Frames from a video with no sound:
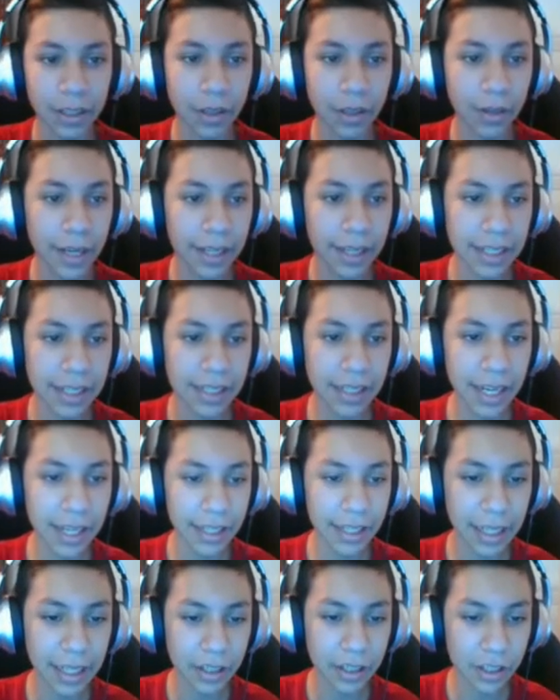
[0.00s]
Okay, this
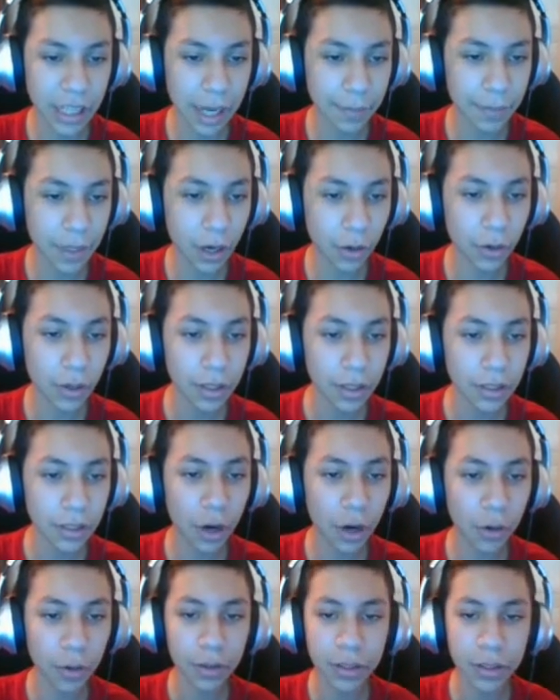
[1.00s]
guy, can you stop? No,
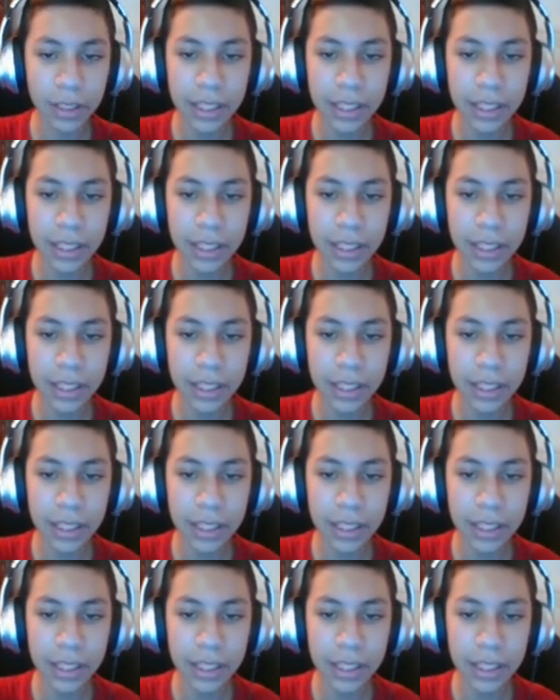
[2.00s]
no.